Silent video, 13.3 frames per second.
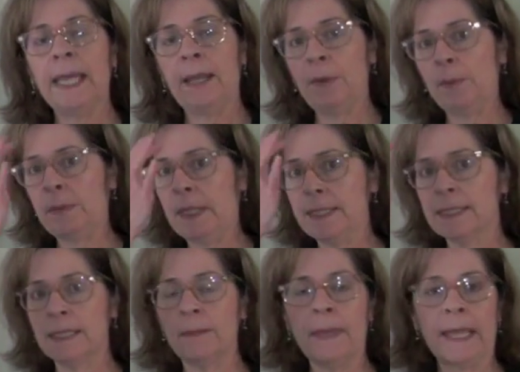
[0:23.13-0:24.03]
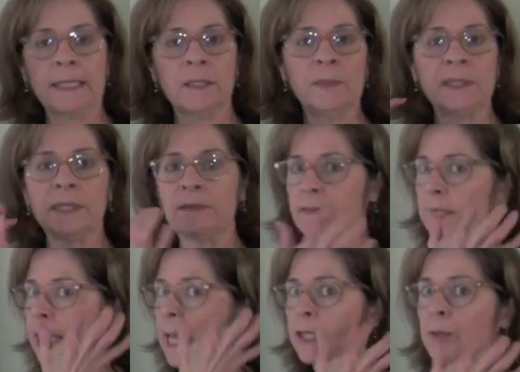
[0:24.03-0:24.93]
and we place them at
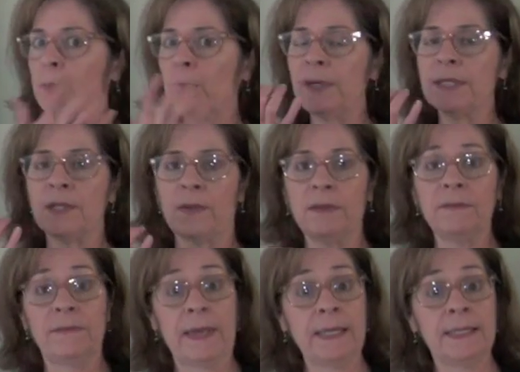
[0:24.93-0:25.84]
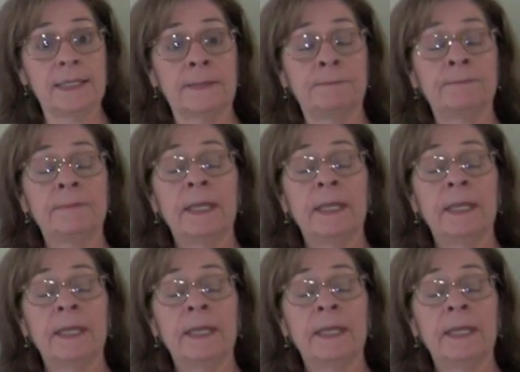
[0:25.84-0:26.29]
specific acupoints on the face.